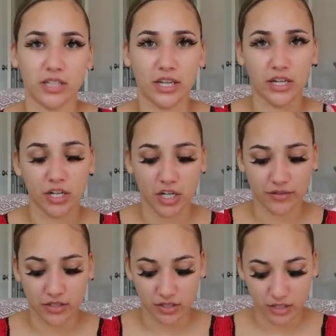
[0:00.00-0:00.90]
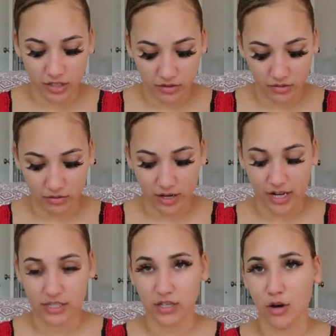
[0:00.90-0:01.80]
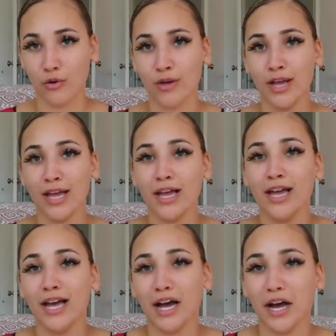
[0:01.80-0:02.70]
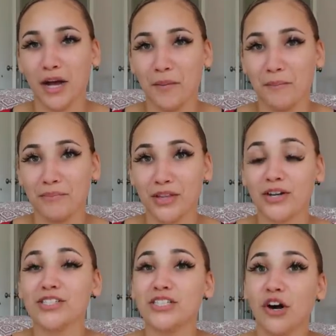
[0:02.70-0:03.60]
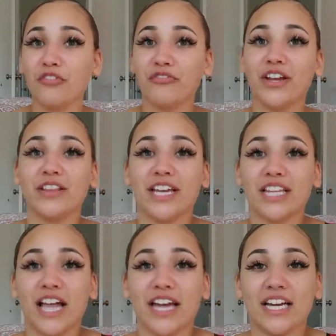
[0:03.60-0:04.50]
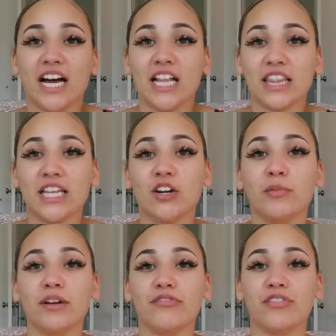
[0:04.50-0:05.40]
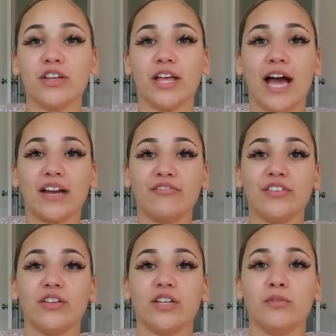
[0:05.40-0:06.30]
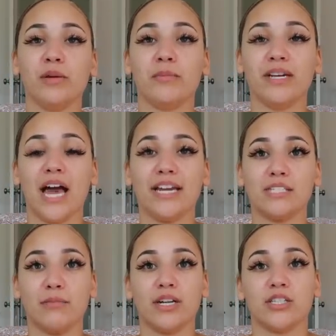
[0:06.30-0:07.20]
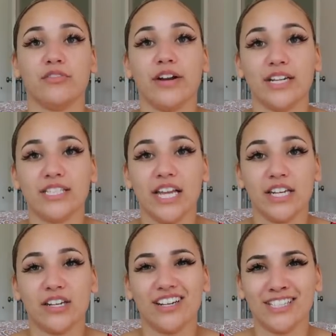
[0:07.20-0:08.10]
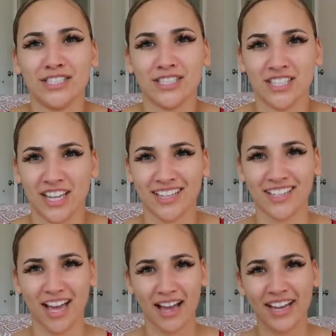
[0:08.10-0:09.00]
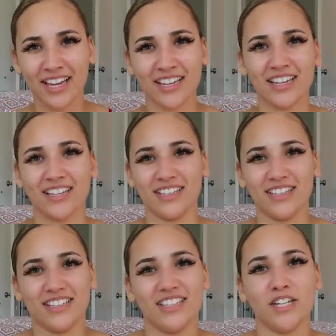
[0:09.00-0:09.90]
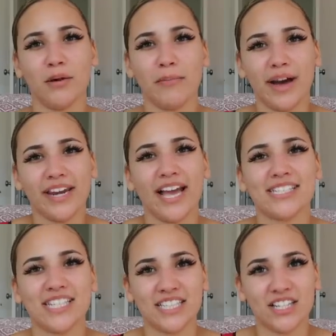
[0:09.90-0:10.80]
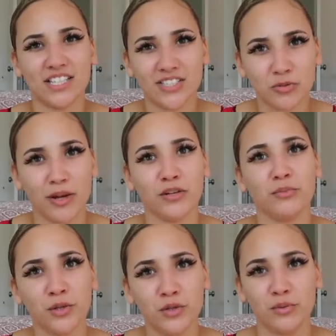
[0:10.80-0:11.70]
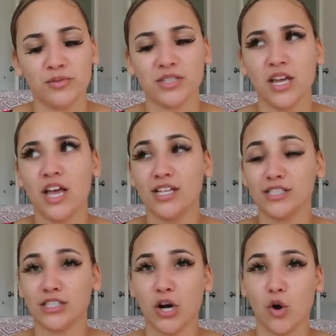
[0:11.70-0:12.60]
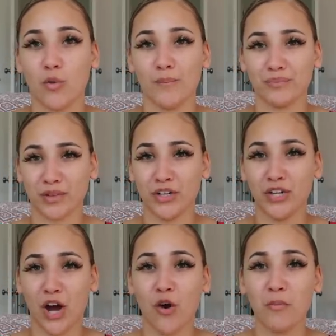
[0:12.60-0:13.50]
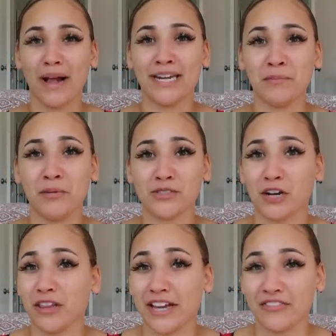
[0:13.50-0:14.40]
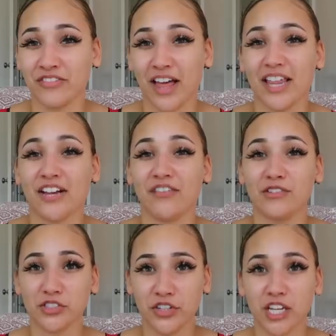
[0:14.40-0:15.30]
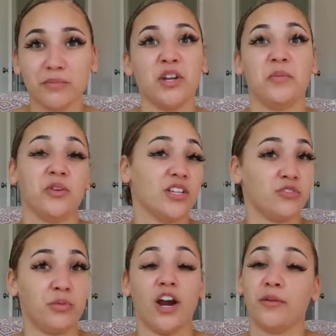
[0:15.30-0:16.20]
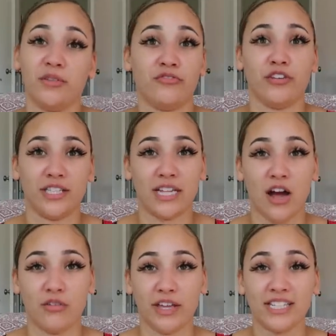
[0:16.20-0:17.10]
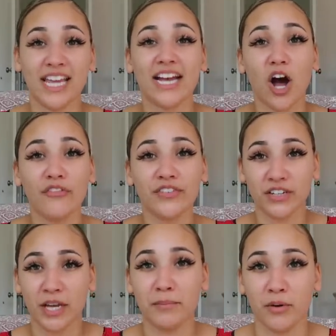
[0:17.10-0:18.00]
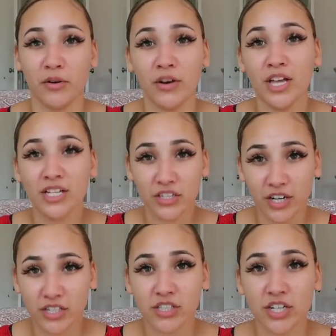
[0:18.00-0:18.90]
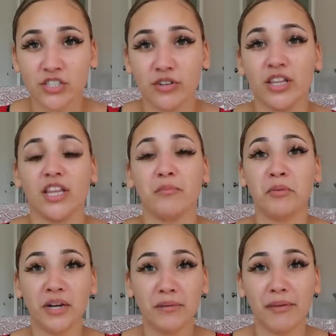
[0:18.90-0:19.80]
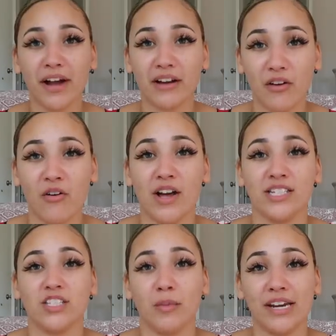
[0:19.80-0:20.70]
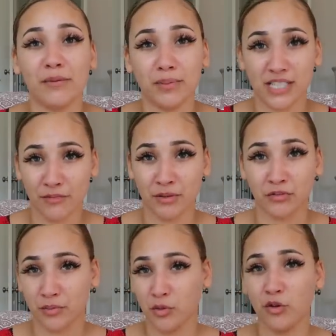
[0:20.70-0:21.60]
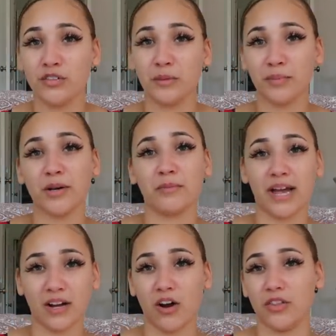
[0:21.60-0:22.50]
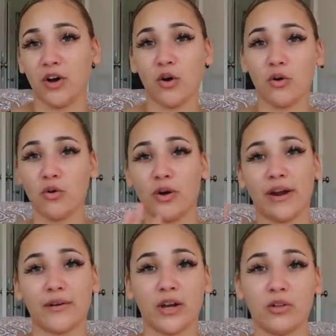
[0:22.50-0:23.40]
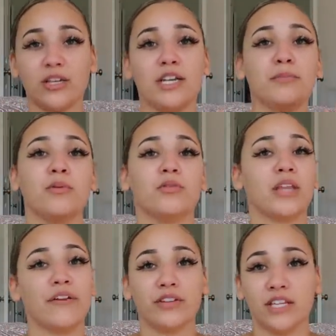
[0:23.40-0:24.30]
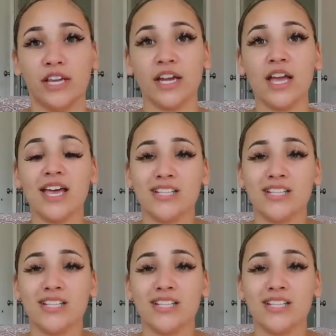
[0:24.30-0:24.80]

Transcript: There's a lot of nerves and just tissue going on. So um, there's no feeling like a little bit of feeling. I can feel a little bit, but not as much. They're very tender and just like I gotta, you know, my body has to adjust to my new boobs. So no, my nipples are like flat. Like if I was to show you guys my nipples you guys would be, I'd be freaked out. They take off your nipple during surgery and then they put it back on. So my nipples have been removed and put back on. The whole areola, nipples, everything.